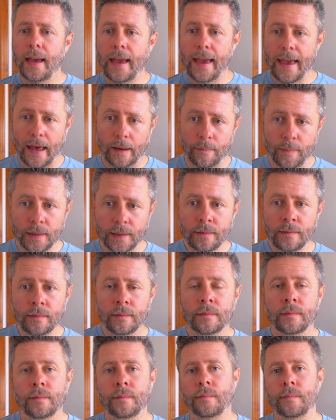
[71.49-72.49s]
admin,
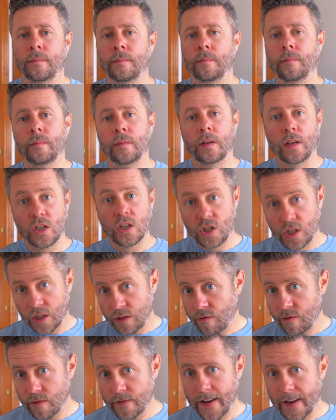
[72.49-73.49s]

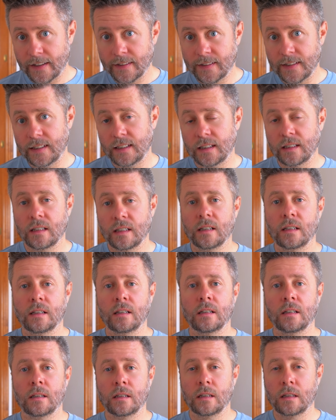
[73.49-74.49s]
general access,
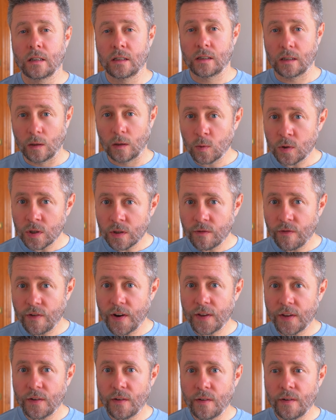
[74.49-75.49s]
solution
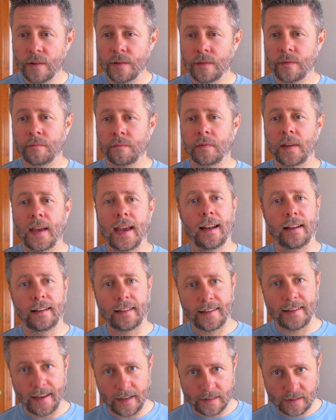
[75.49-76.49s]
creator,
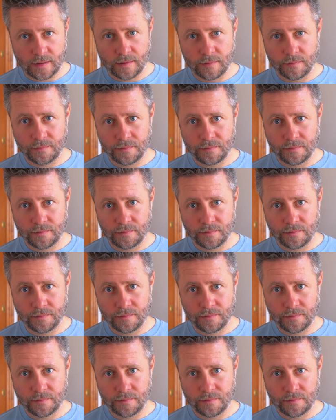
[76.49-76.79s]
and guest.